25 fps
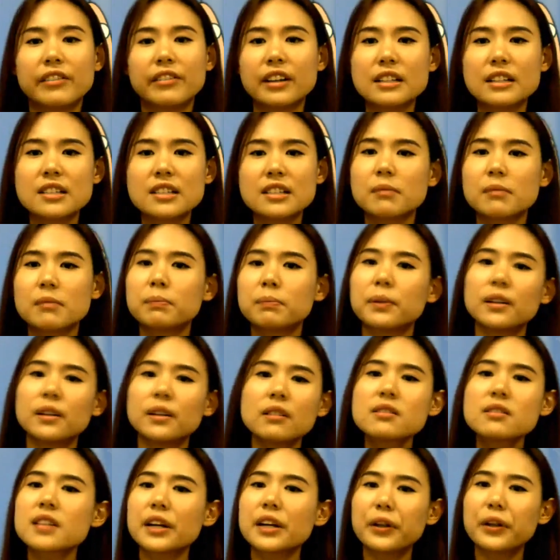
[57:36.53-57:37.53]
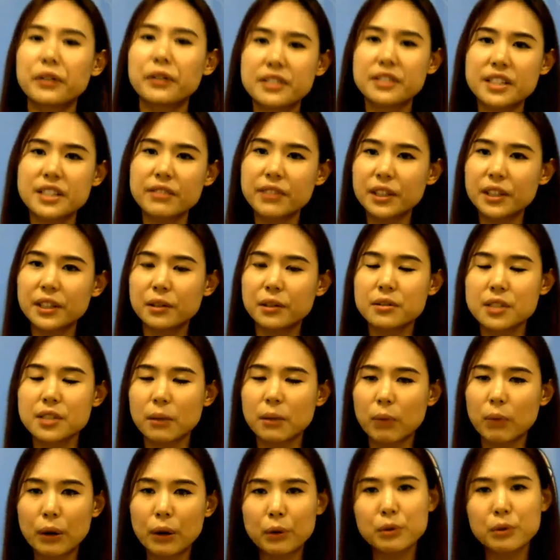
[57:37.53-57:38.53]
Very simple. Send your CV to
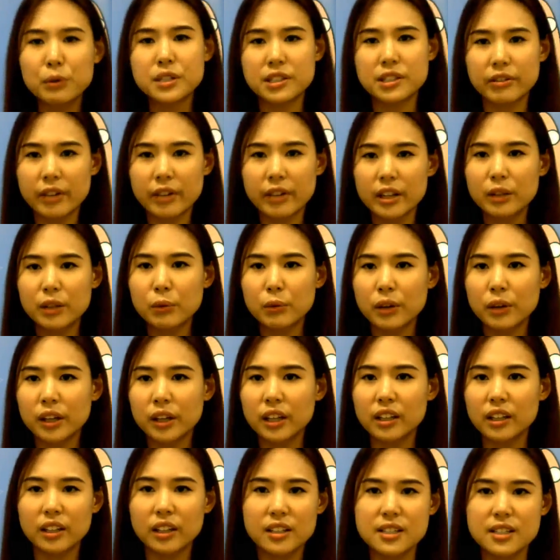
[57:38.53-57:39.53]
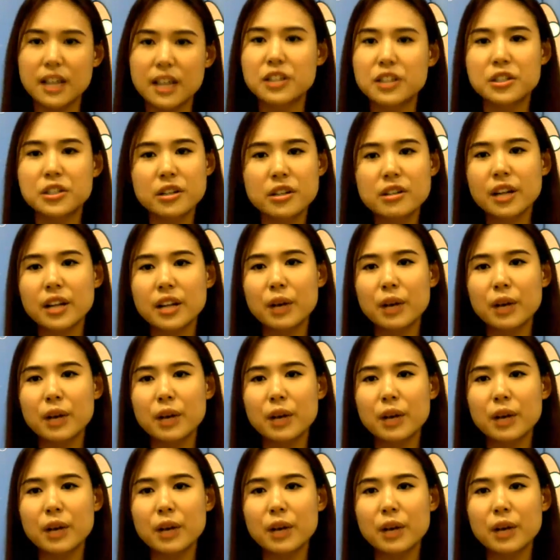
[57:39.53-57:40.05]
someone who is already working in Accenture.